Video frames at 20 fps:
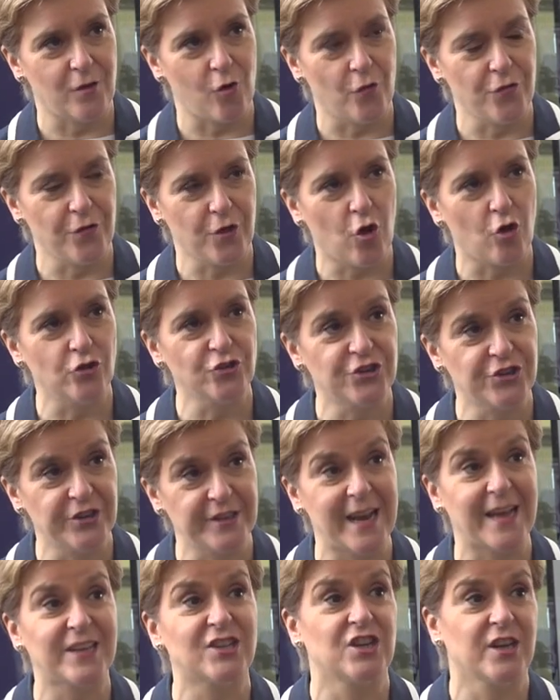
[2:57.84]
on the
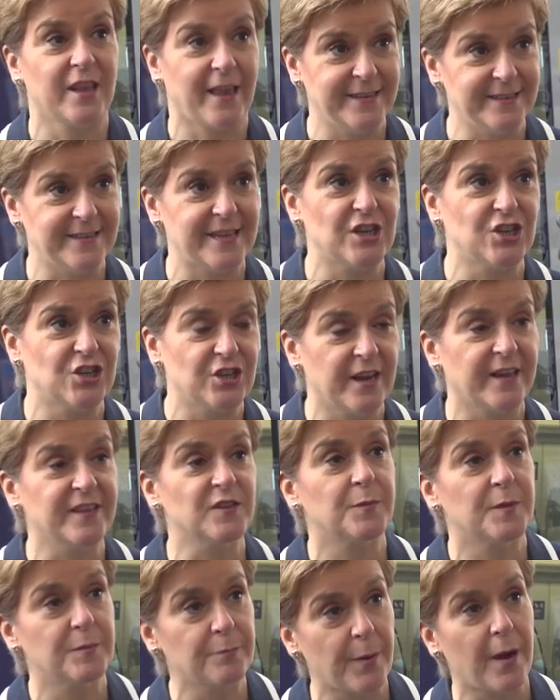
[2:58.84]
contrary, nationalisation
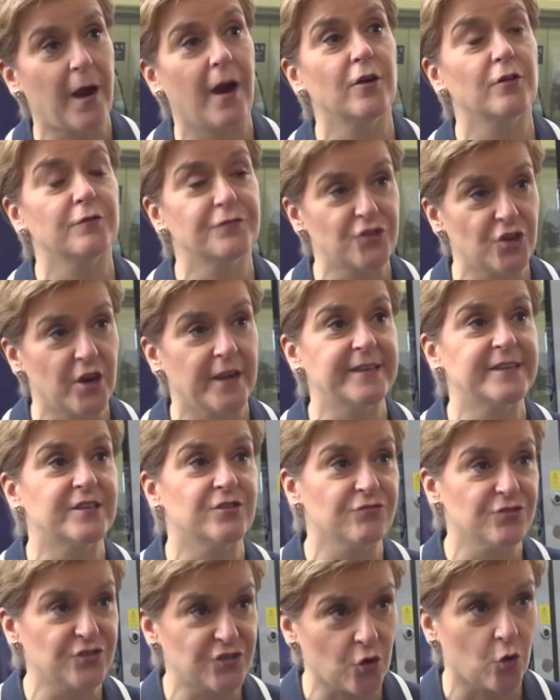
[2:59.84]
has been part of trying
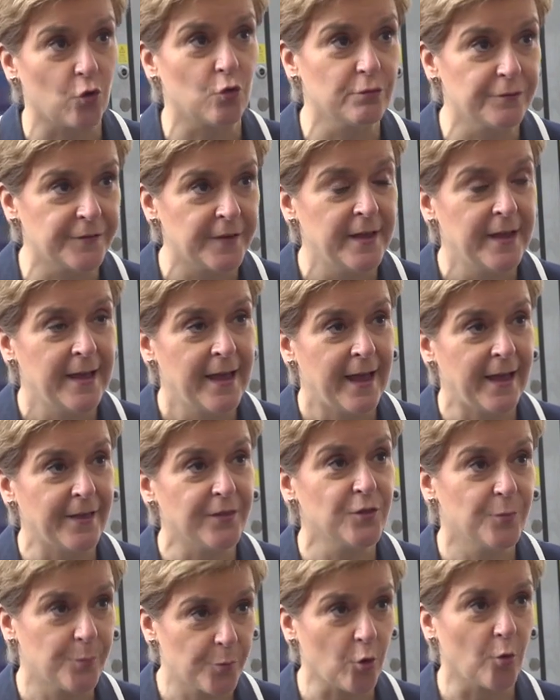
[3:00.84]
to resolve
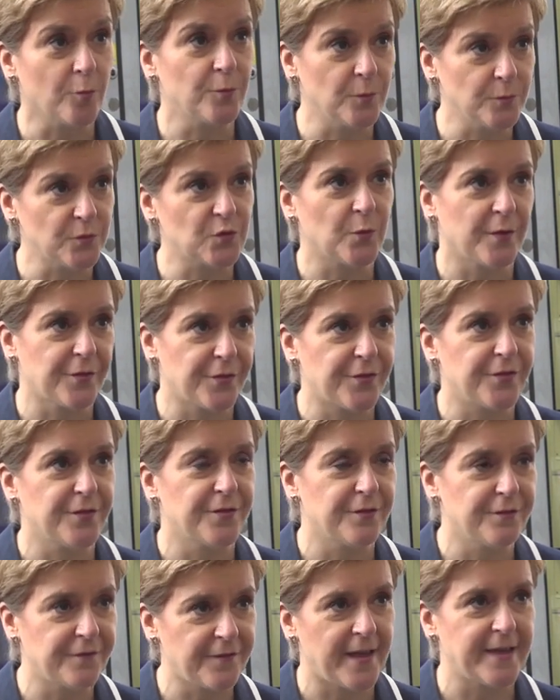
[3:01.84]
the problems with
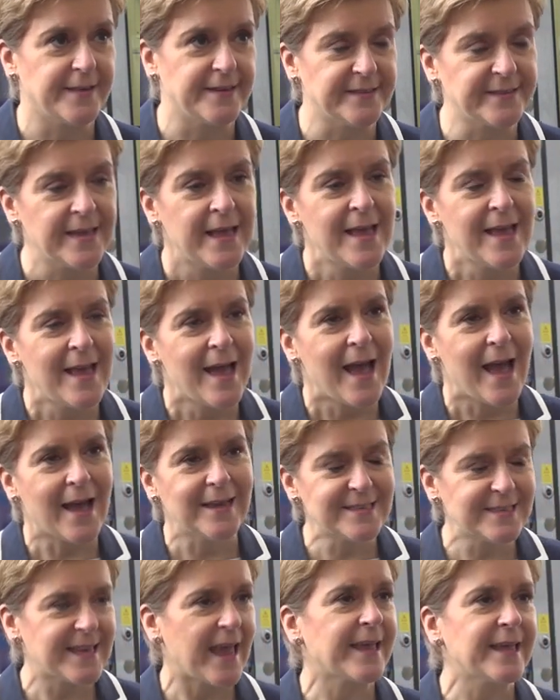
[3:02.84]
the ferries.
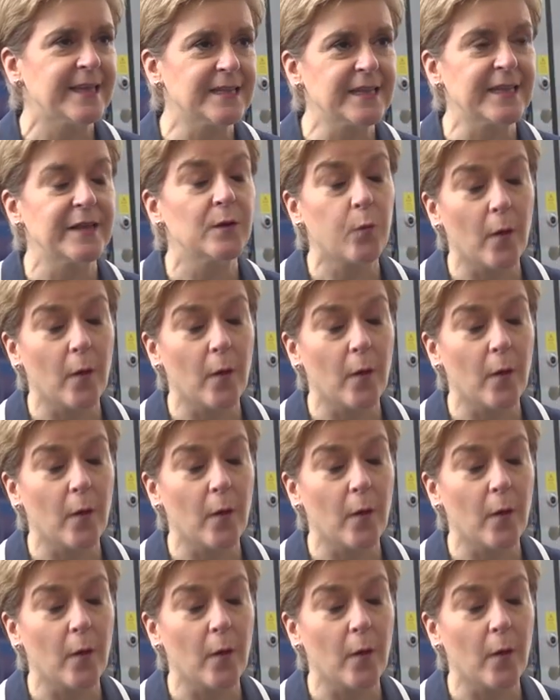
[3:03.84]
And secondly,